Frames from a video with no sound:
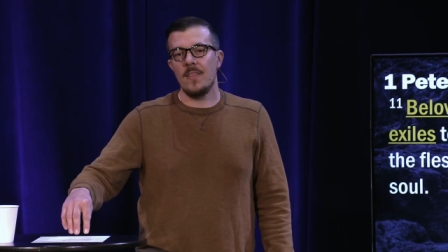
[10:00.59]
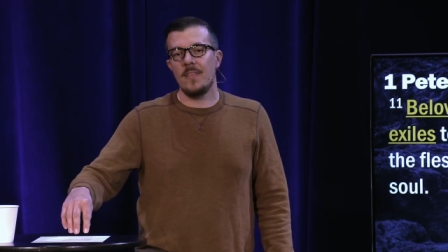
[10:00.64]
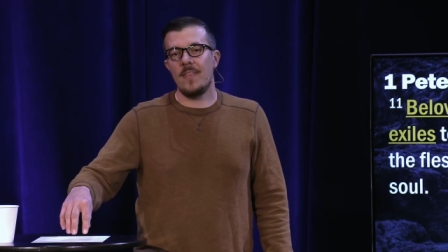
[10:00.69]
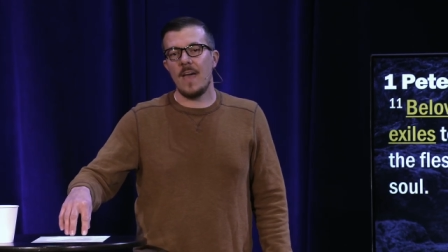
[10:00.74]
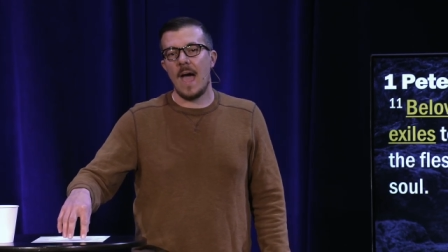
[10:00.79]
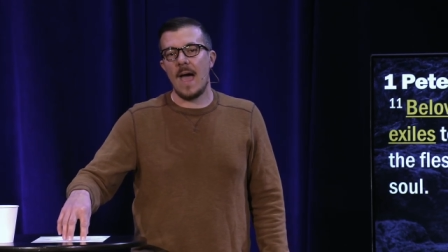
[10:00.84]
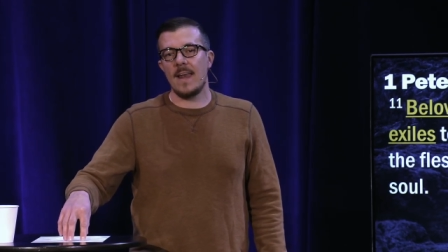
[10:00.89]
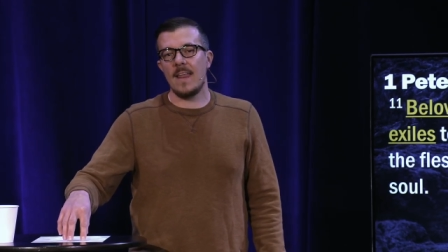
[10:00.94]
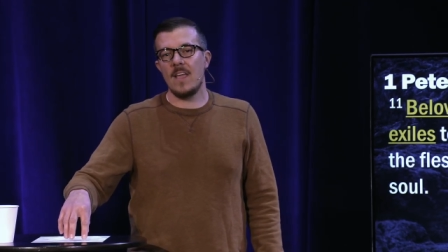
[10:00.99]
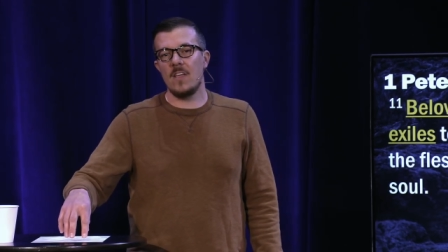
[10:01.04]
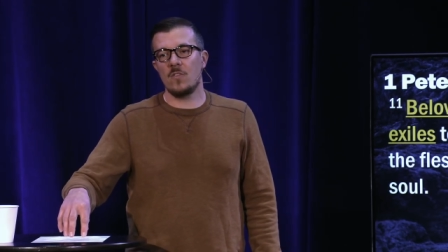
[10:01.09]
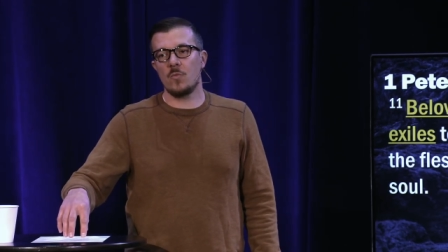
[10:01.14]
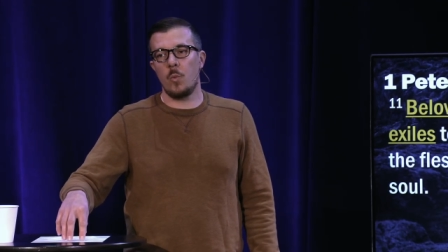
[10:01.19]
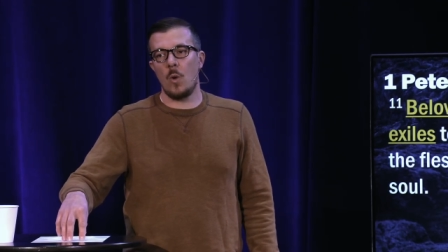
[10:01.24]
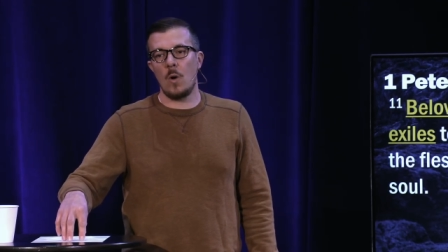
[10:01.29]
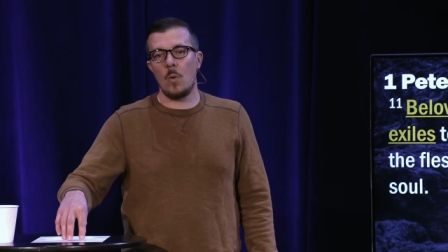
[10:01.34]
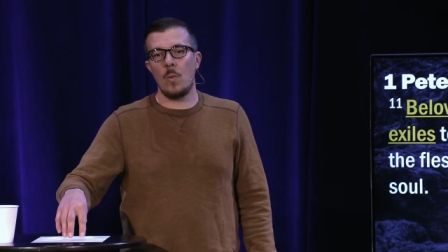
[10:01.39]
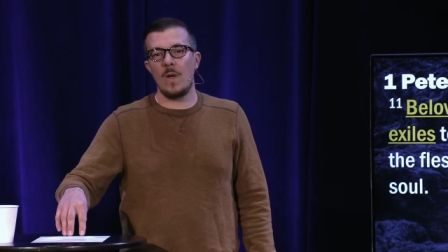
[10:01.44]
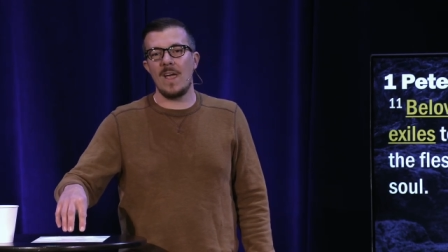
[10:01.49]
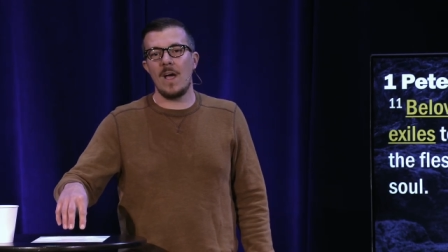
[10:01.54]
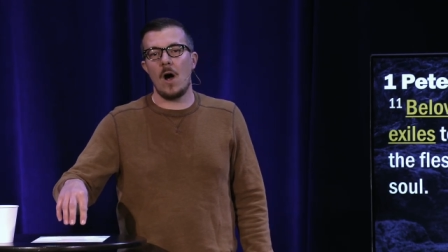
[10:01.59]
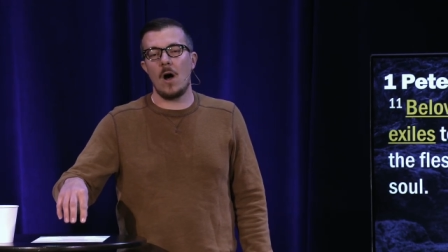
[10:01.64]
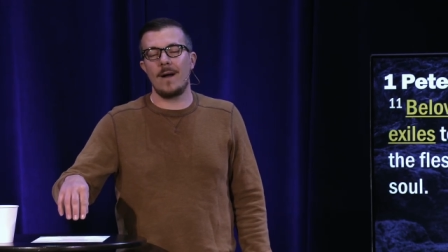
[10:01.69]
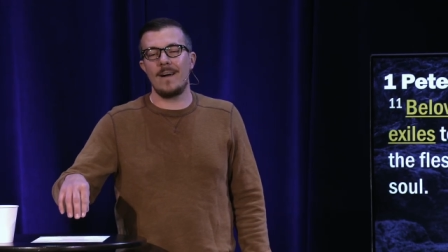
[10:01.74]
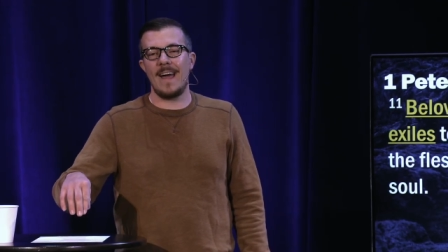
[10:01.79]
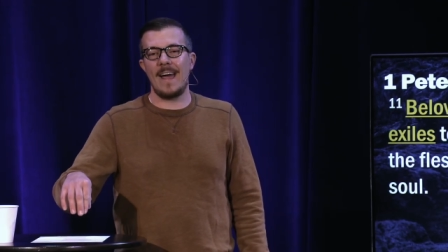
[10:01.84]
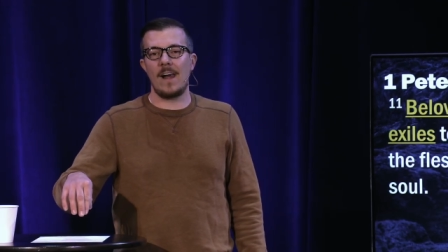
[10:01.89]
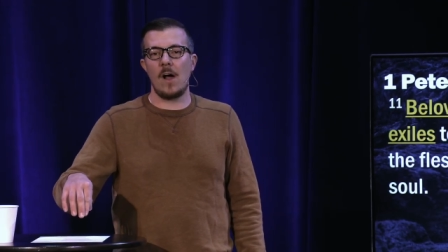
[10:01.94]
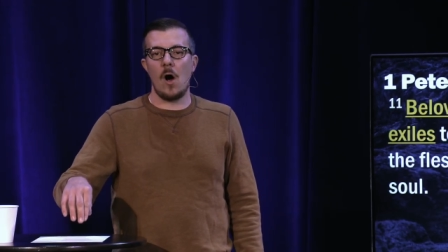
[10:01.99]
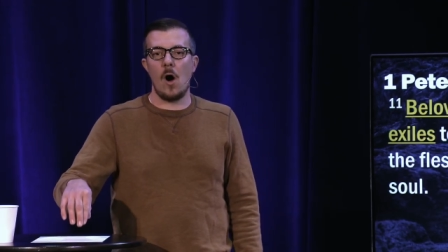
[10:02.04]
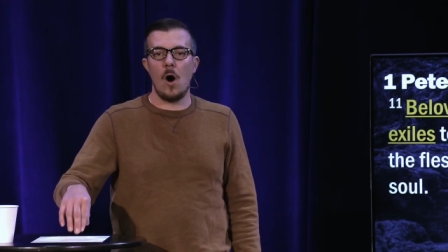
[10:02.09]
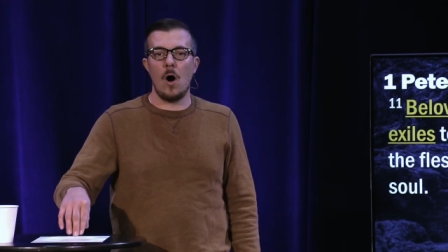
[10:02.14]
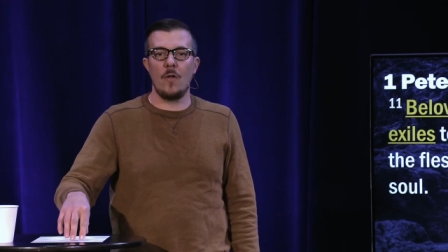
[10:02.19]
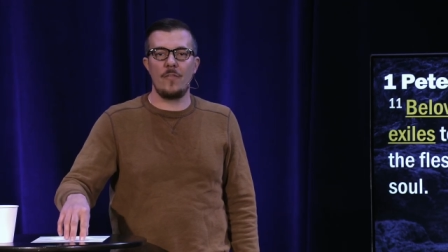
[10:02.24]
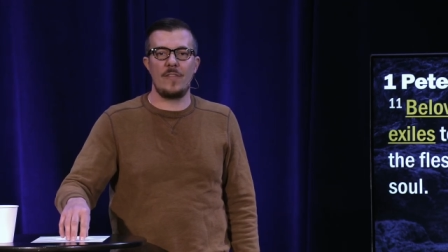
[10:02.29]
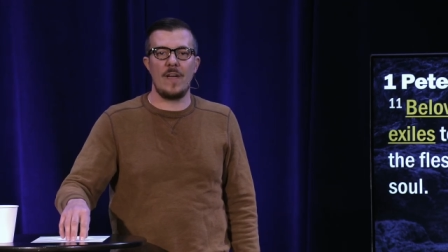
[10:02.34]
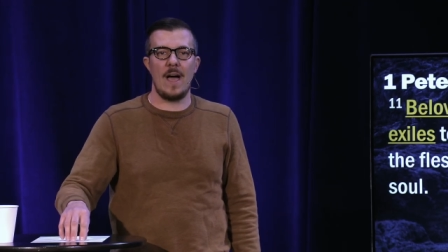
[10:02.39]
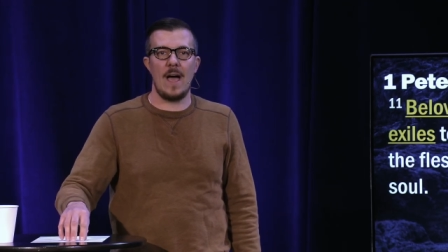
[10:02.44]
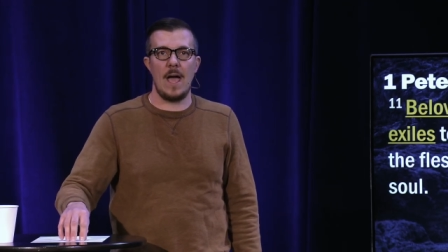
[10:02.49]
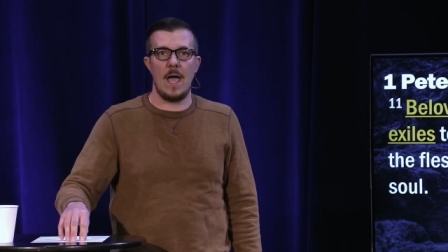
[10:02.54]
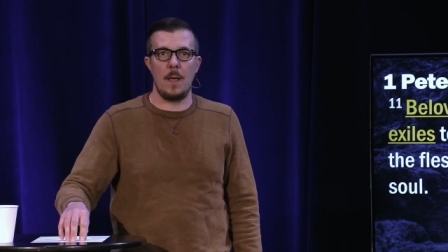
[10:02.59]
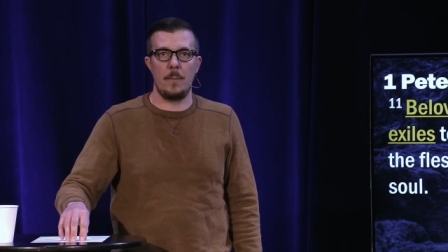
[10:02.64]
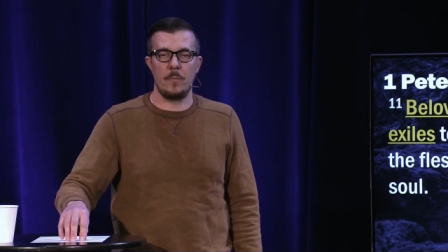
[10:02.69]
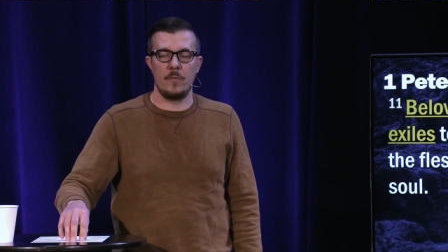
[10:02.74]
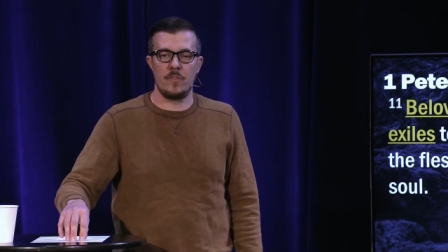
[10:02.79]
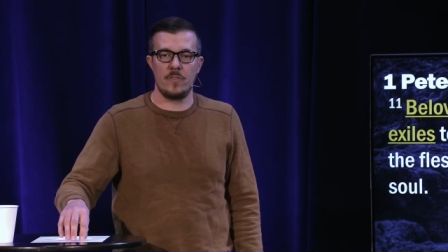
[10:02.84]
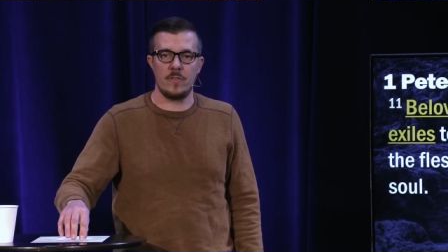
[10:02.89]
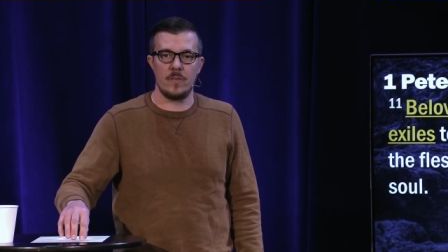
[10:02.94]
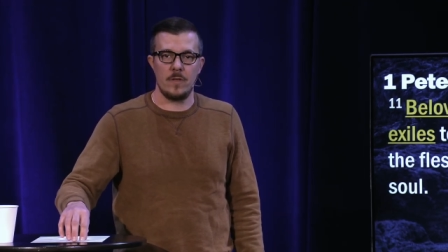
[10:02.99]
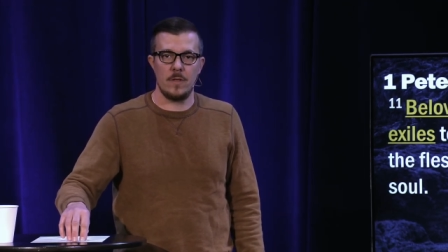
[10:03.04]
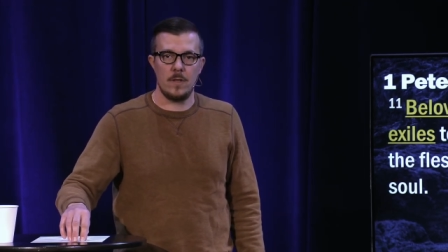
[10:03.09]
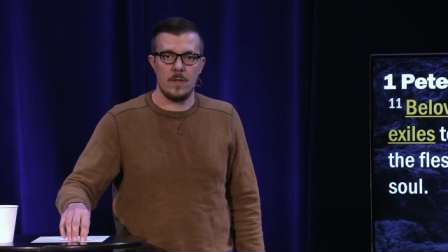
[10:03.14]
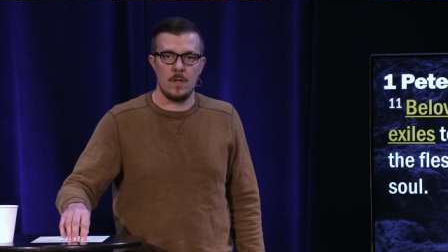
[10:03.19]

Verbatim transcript: That is what we are at all times.